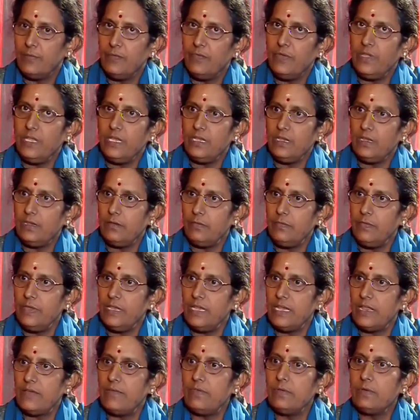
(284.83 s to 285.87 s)
we, we
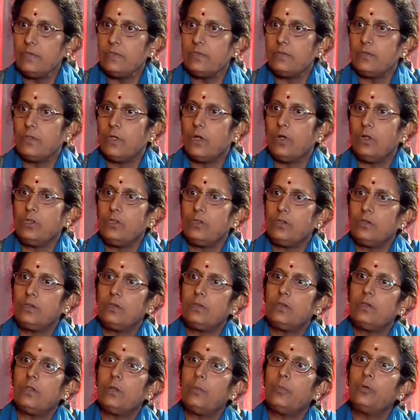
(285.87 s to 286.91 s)
never thought
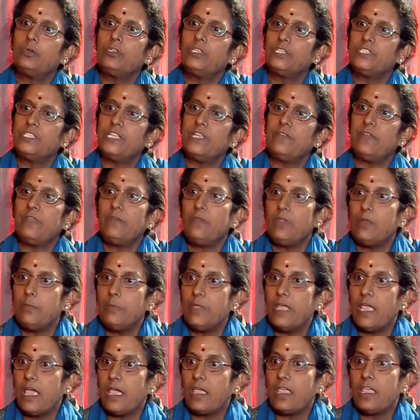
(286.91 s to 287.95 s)
about the day when we'll
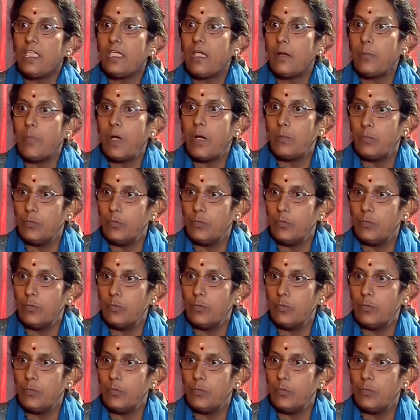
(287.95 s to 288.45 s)
be hanging up our